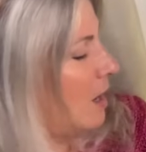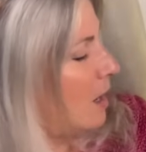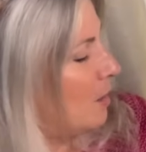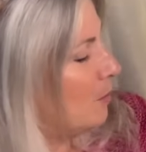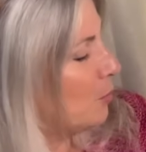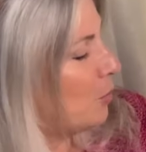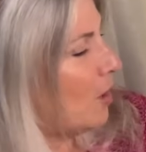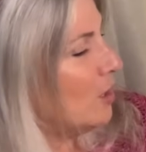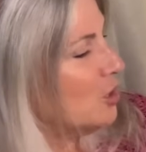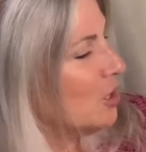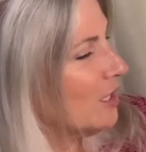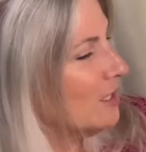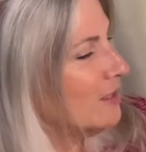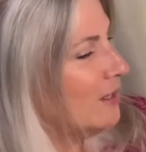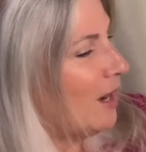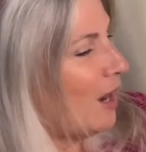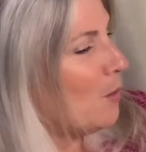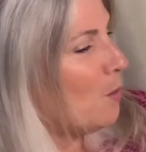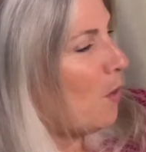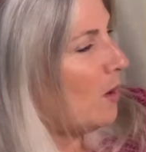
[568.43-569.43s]
projects
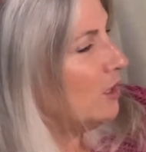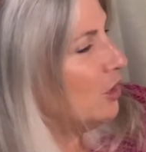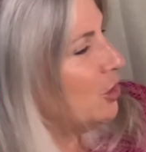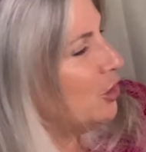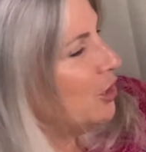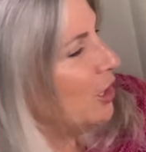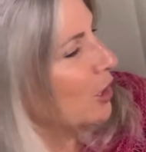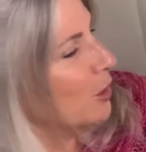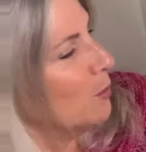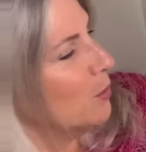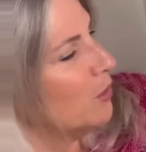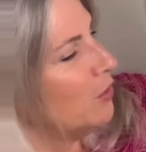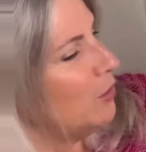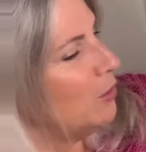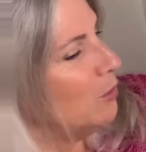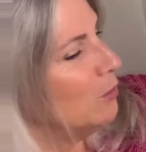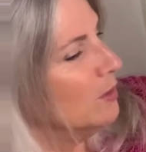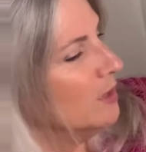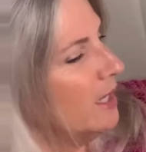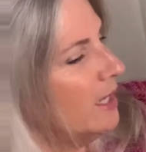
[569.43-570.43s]
that I want to share with
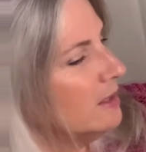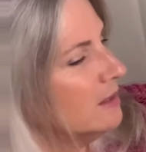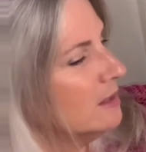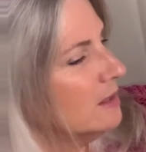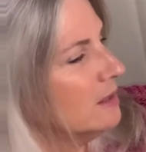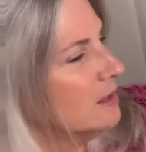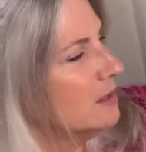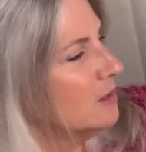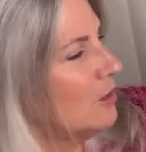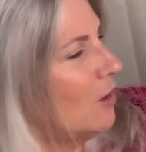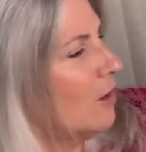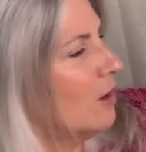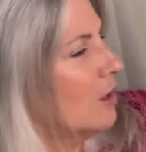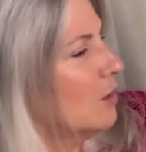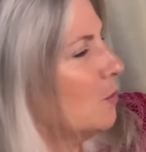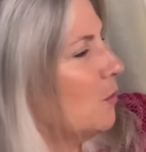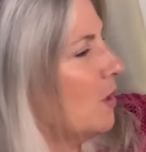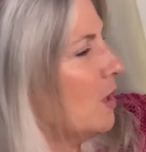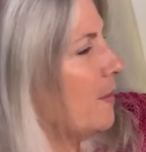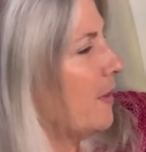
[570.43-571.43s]
you. Let's
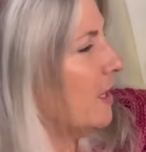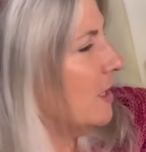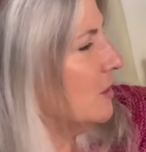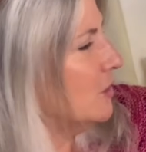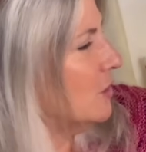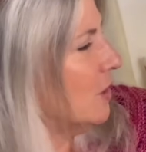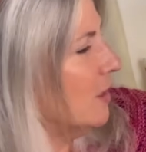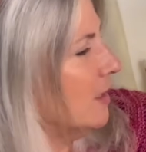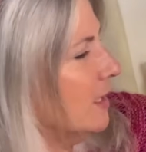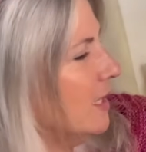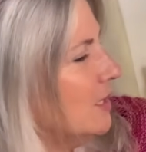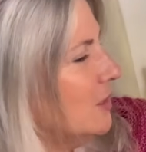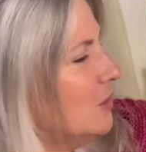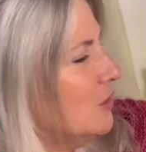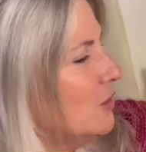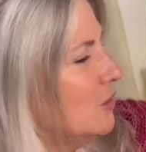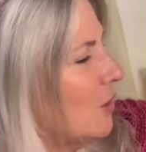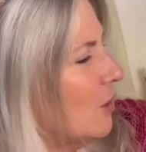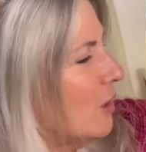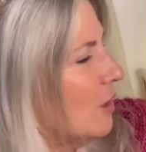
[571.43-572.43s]
start, where am I going to start? Let's
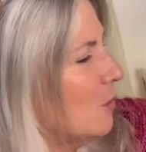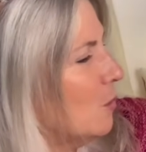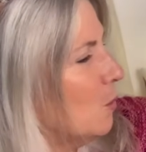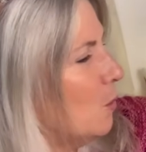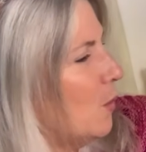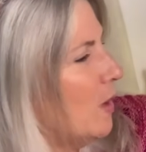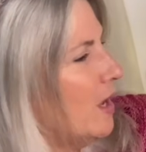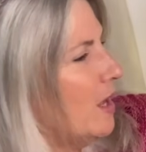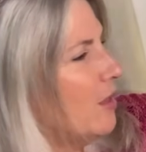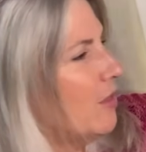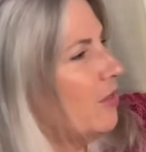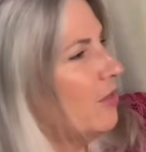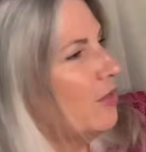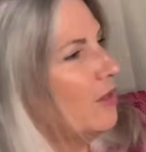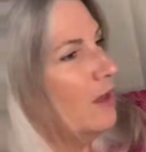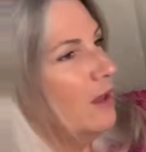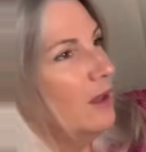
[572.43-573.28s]
start with,